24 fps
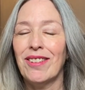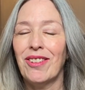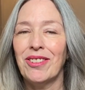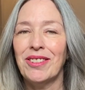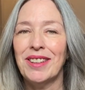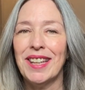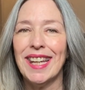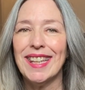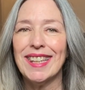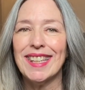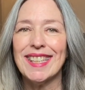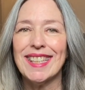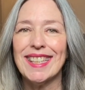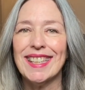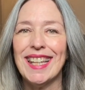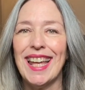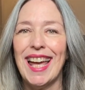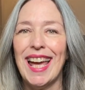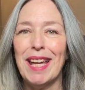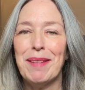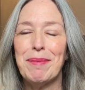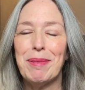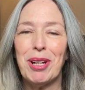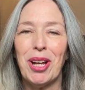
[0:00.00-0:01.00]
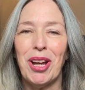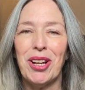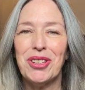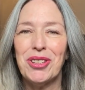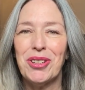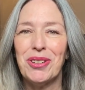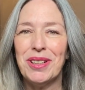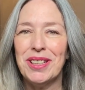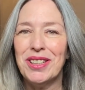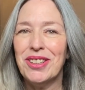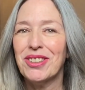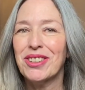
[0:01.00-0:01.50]
only at the salon, but
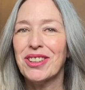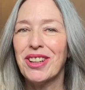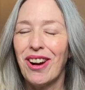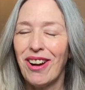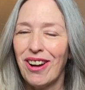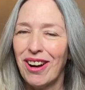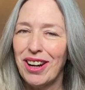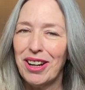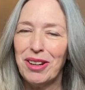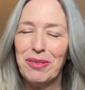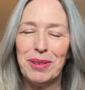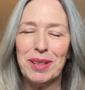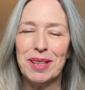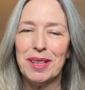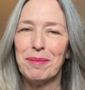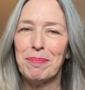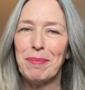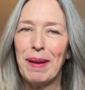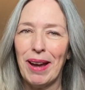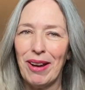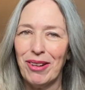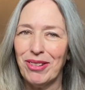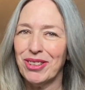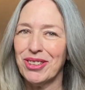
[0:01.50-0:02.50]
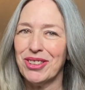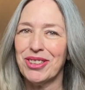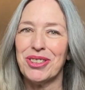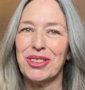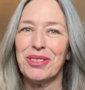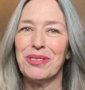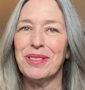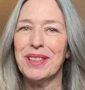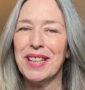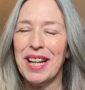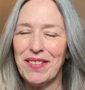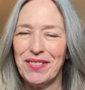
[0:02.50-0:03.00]
also in your car with the powders
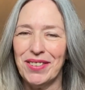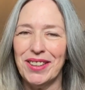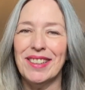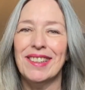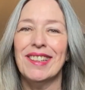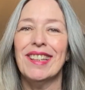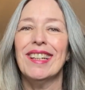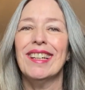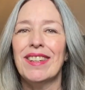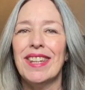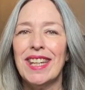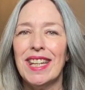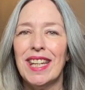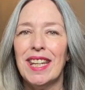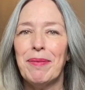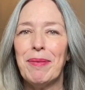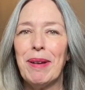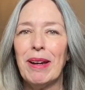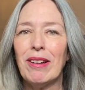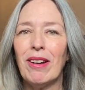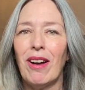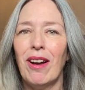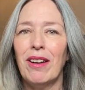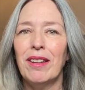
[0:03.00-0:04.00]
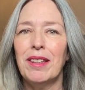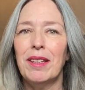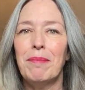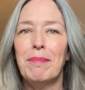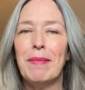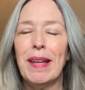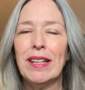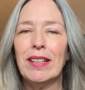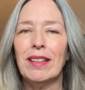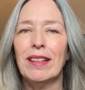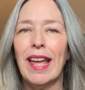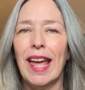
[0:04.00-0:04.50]
or whatever. Think about all the
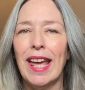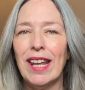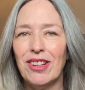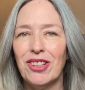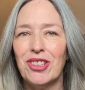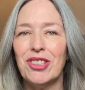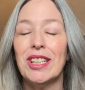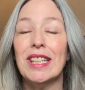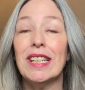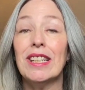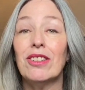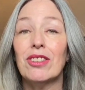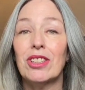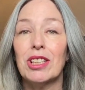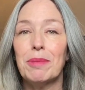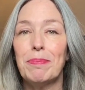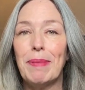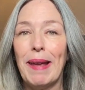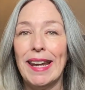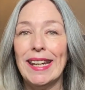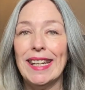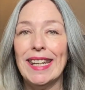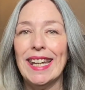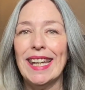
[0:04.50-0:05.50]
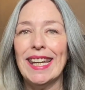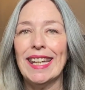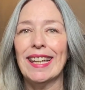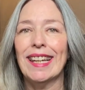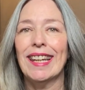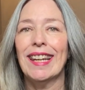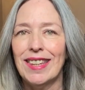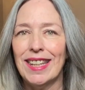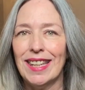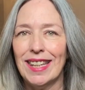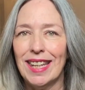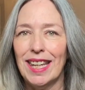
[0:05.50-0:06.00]
mental energy you're spending
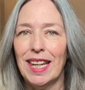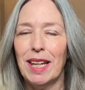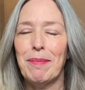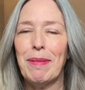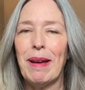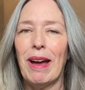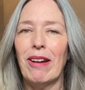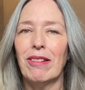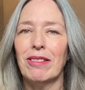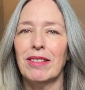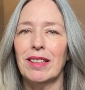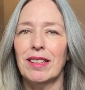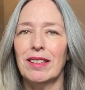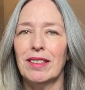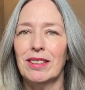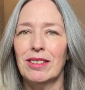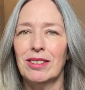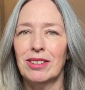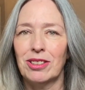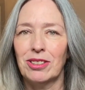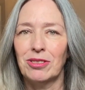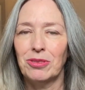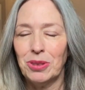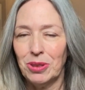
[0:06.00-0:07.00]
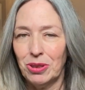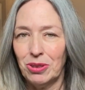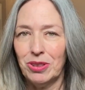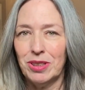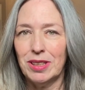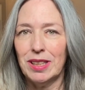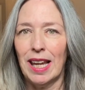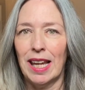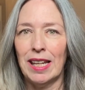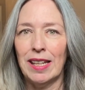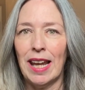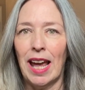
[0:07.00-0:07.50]
thinking about your
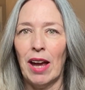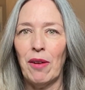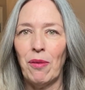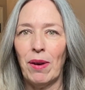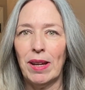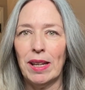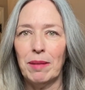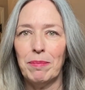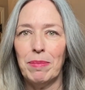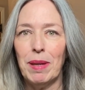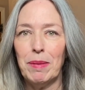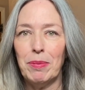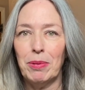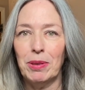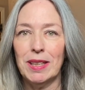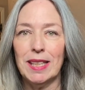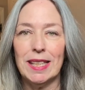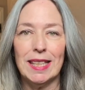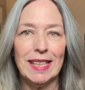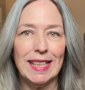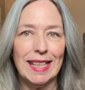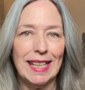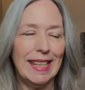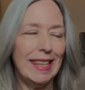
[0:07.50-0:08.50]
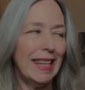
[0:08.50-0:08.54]
roots and not wanting people to see